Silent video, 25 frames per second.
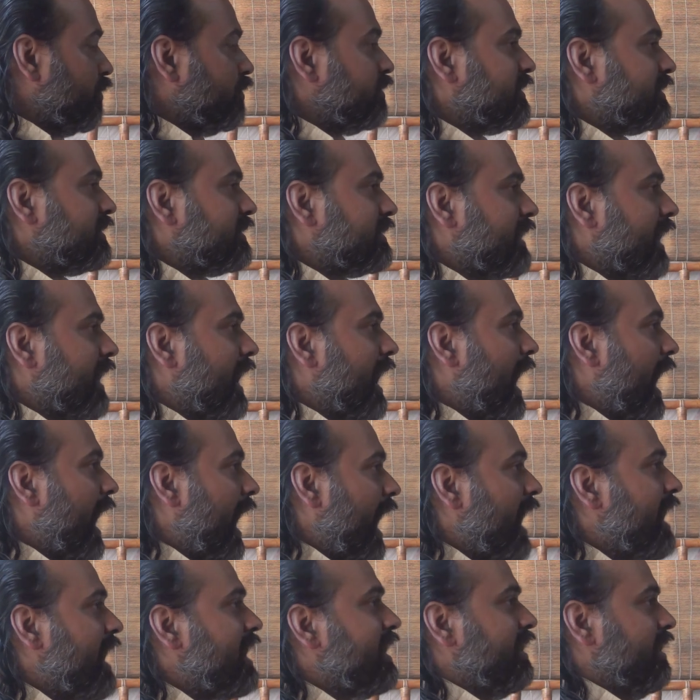whose
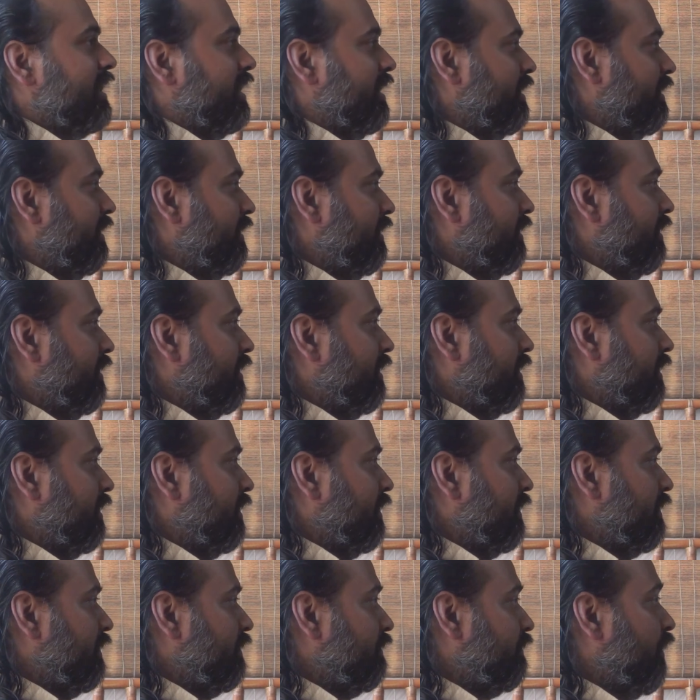eye
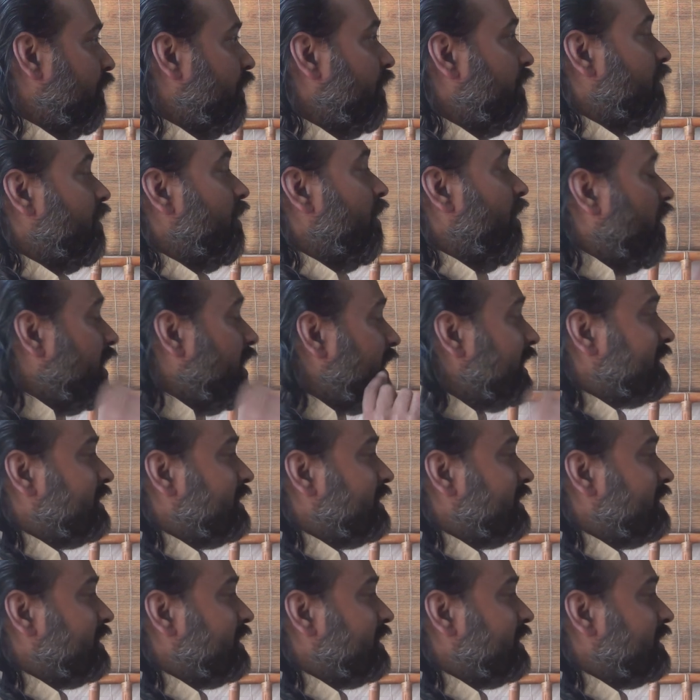for